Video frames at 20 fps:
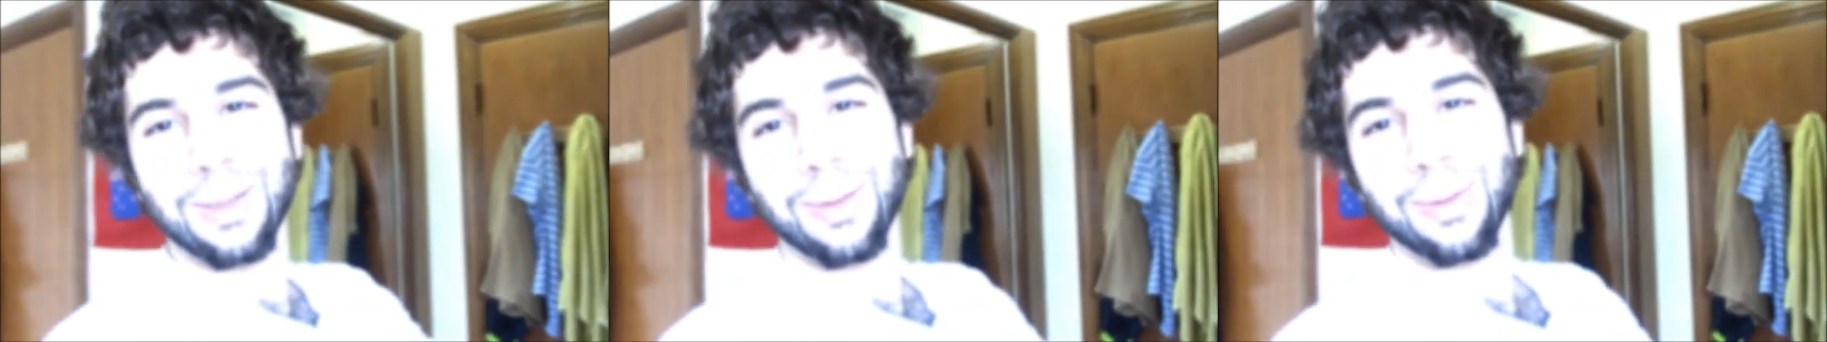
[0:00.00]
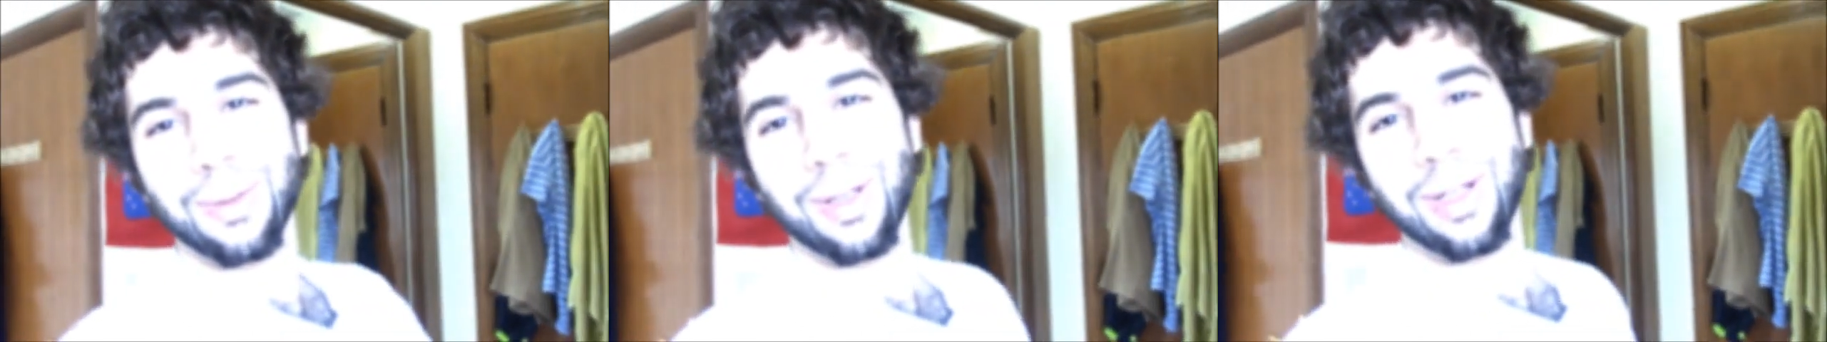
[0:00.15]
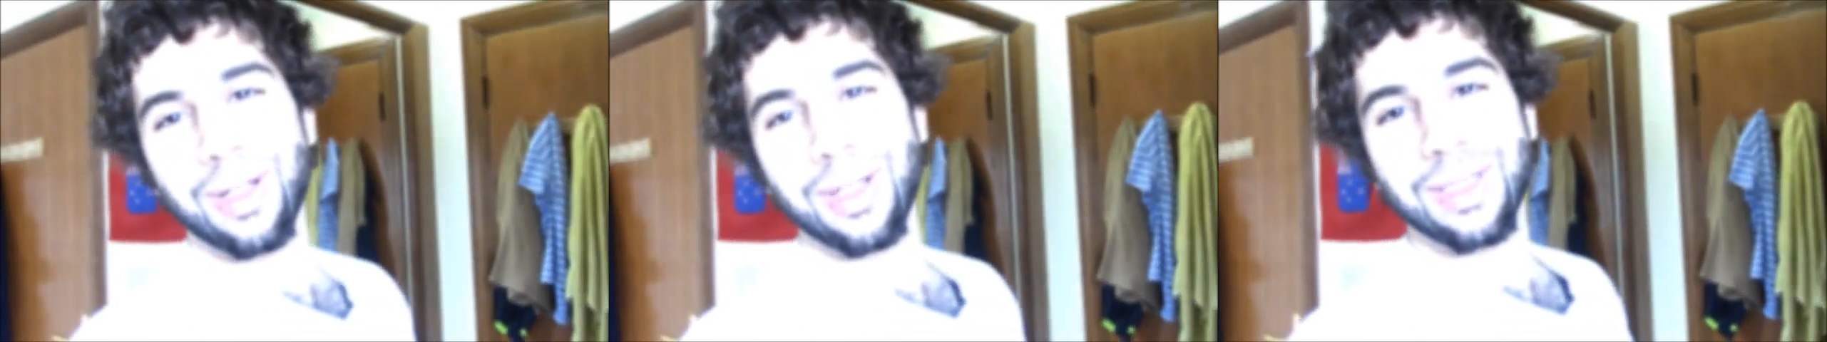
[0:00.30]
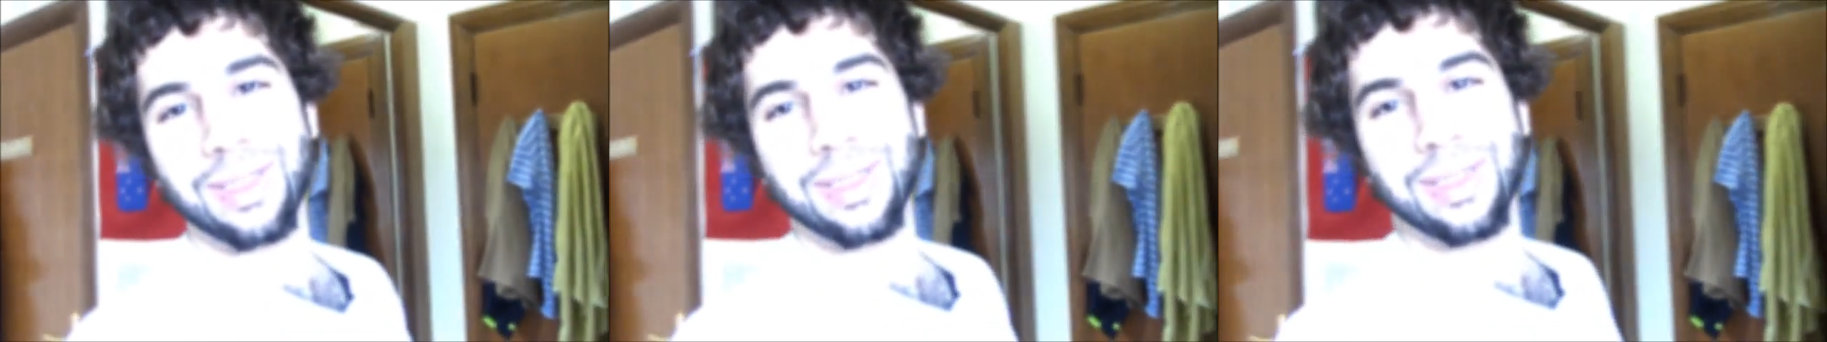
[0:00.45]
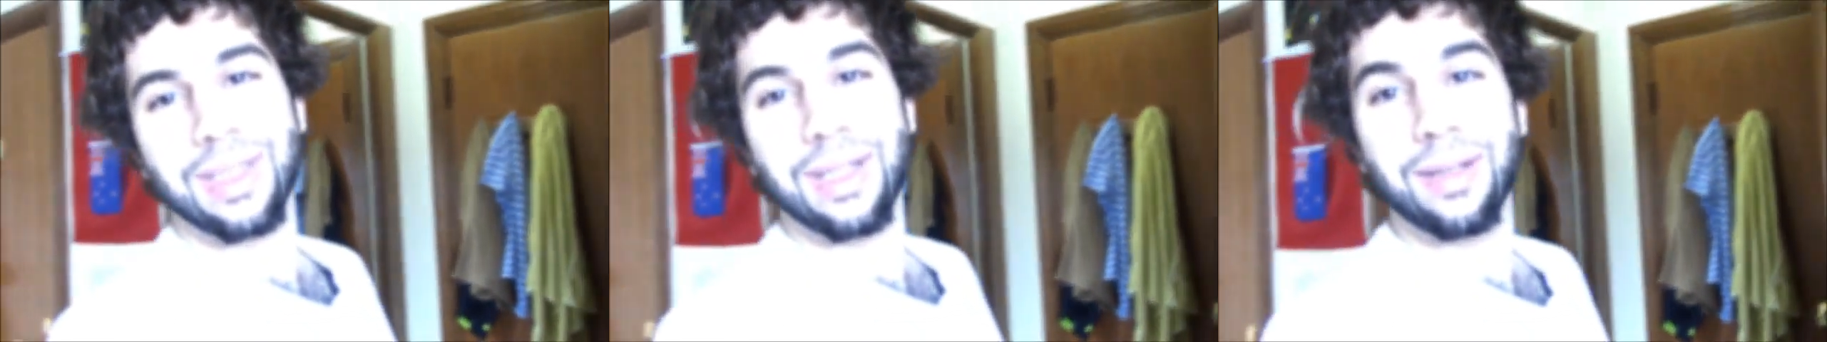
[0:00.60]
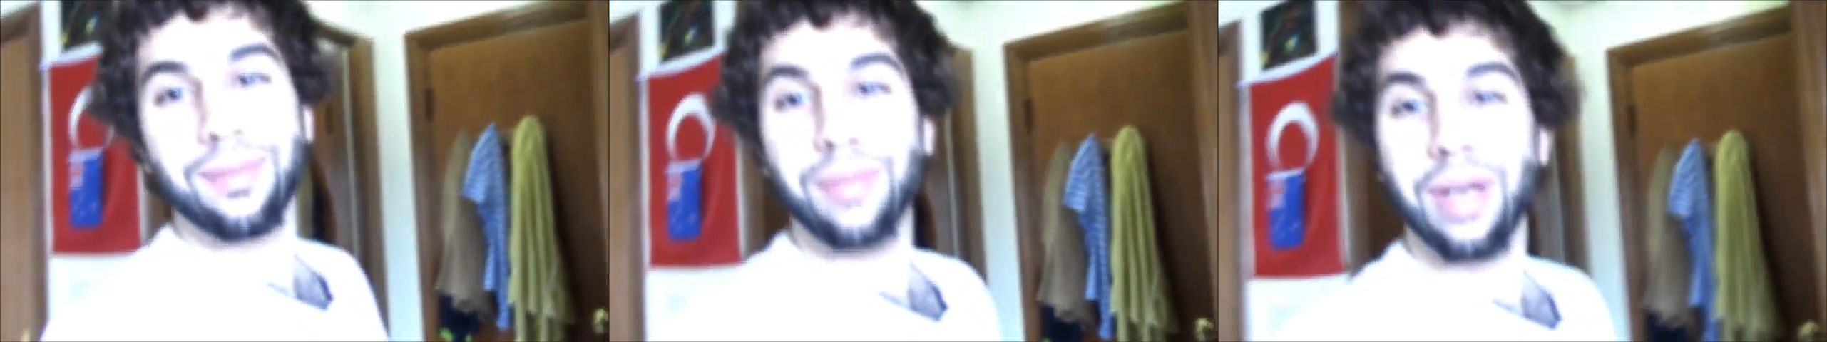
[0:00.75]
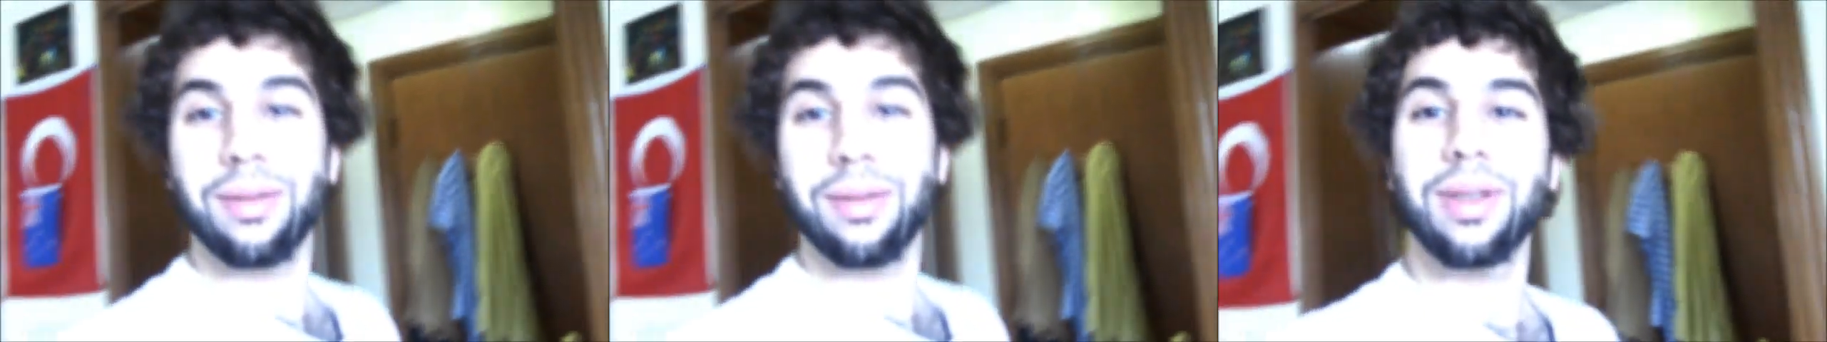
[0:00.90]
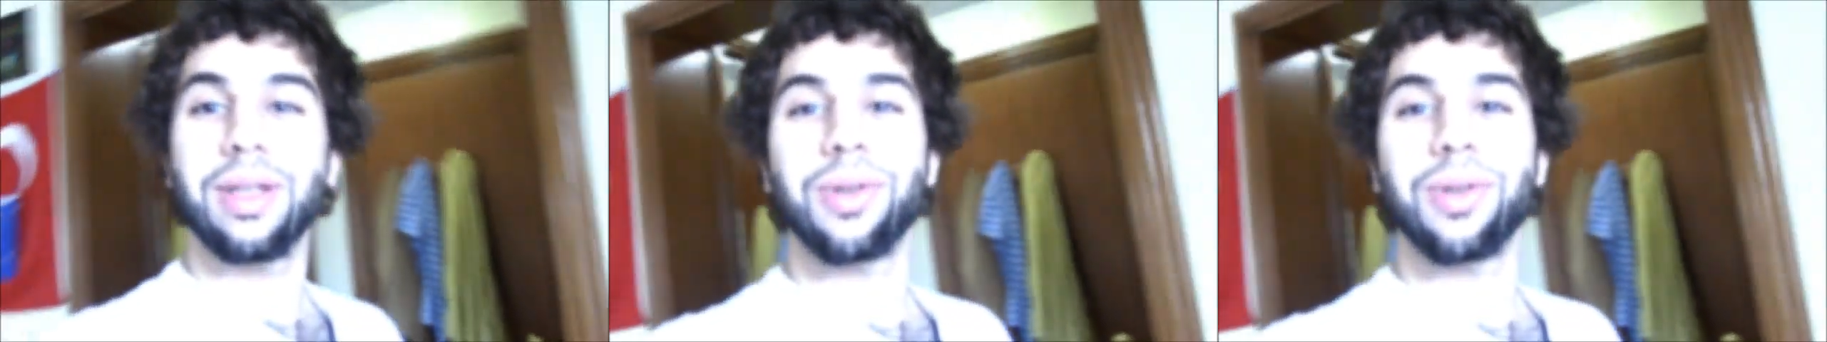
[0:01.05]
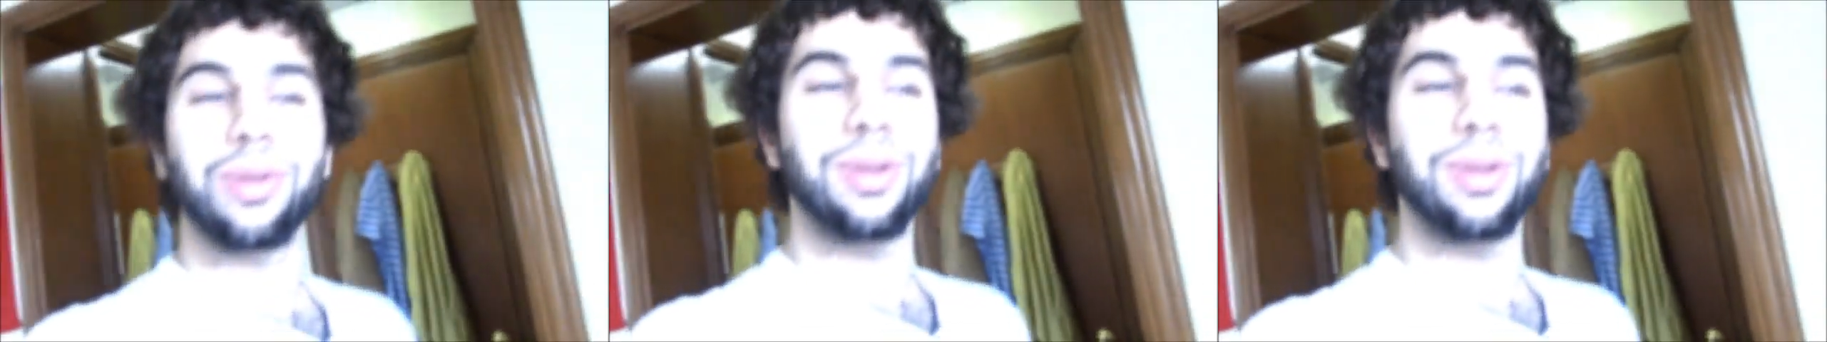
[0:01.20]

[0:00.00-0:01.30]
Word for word: to watch and maybe you